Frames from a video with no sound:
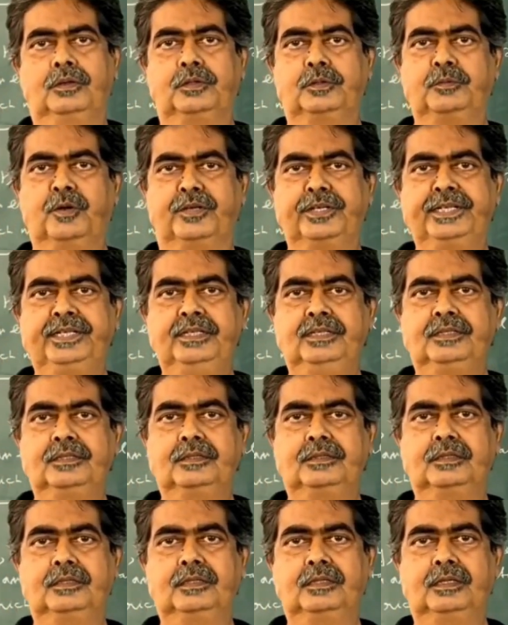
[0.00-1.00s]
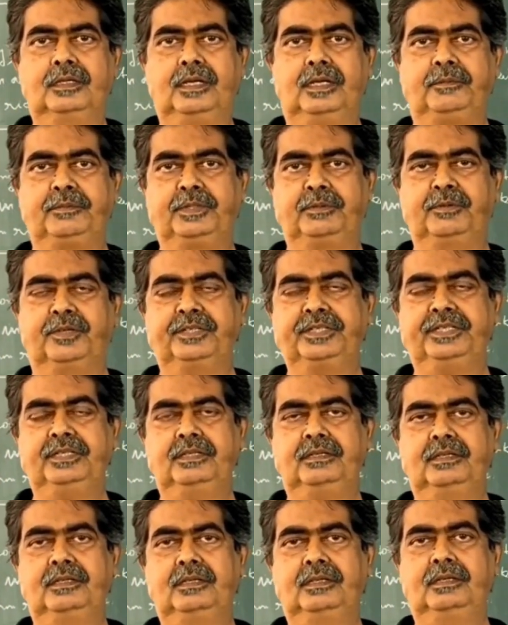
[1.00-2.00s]
Good morning,
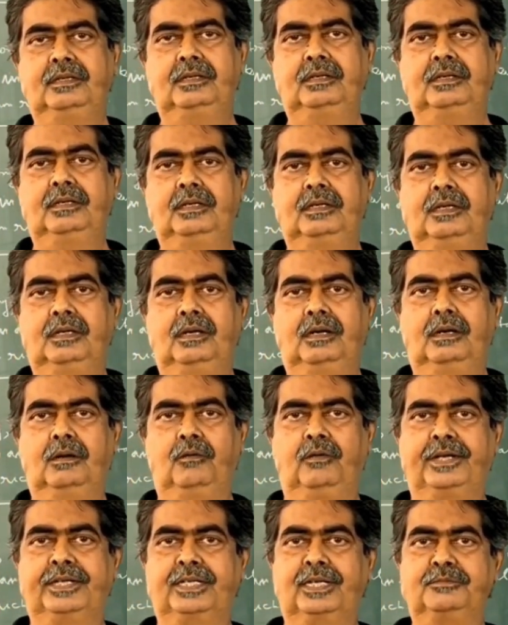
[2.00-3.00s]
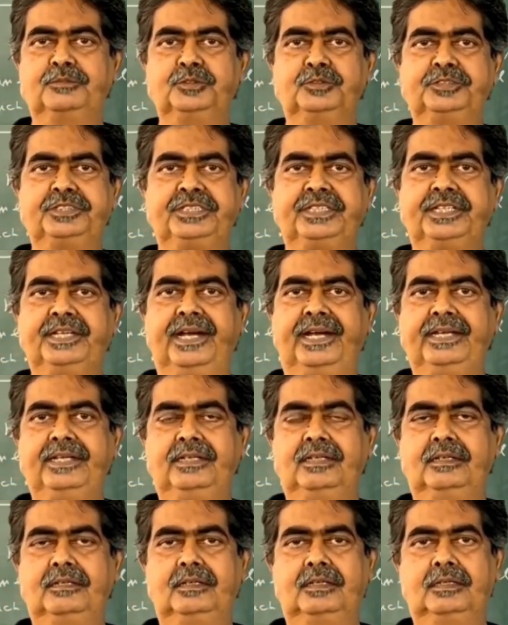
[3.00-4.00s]
everybody. Welcome to CEI.
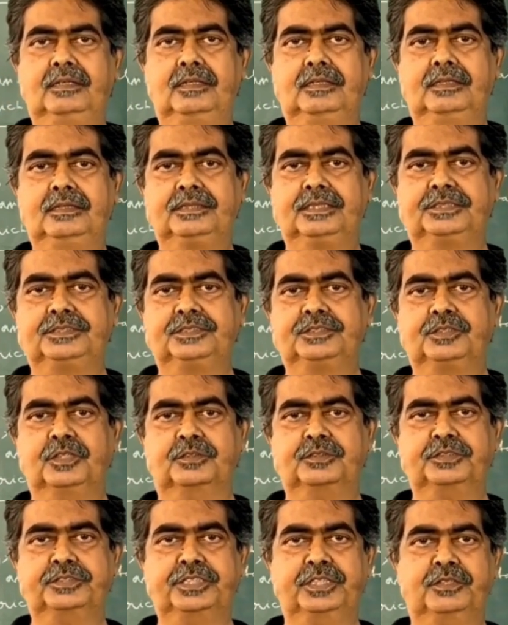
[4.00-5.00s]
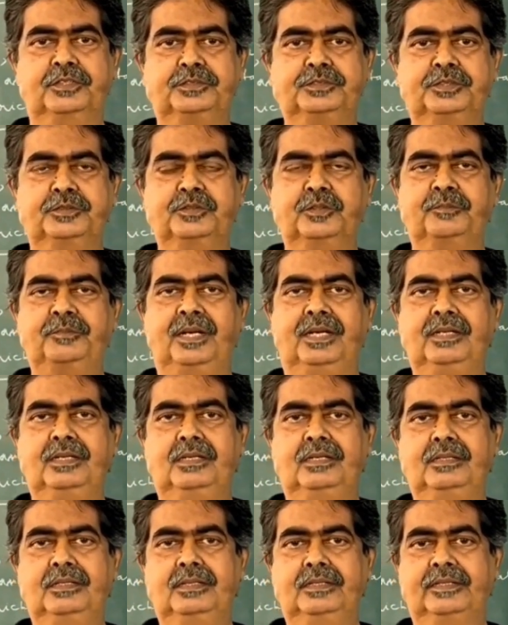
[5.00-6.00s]
This is Dr. Sekhar Chandra,
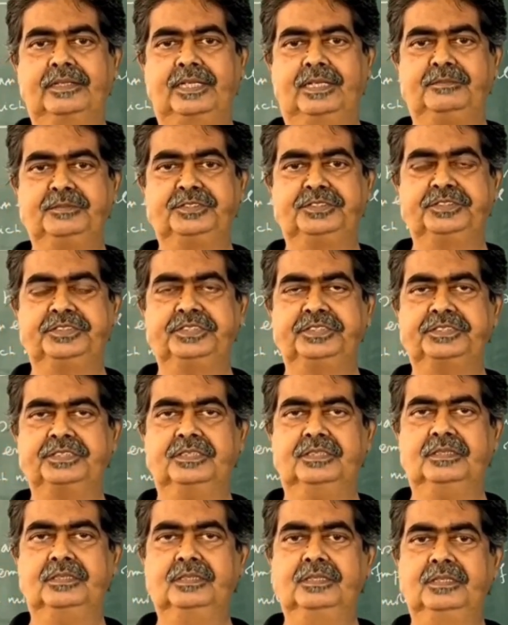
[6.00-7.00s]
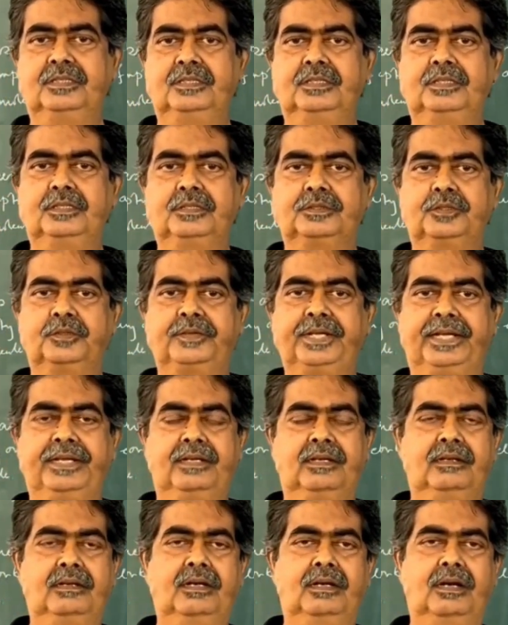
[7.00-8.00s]
chemistry teacher.
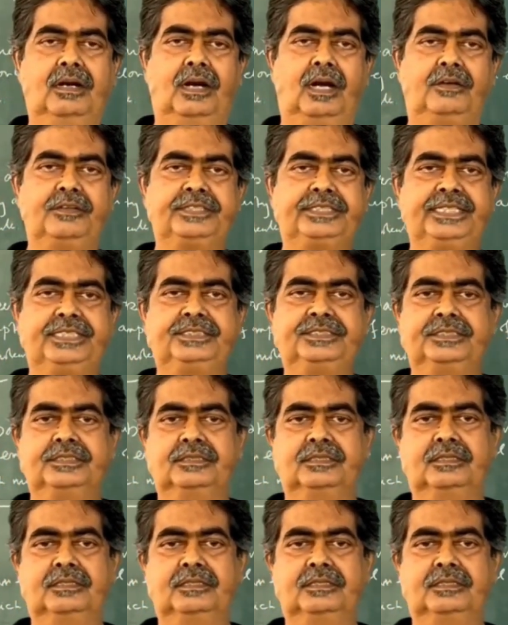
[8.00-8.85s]
Today I will teach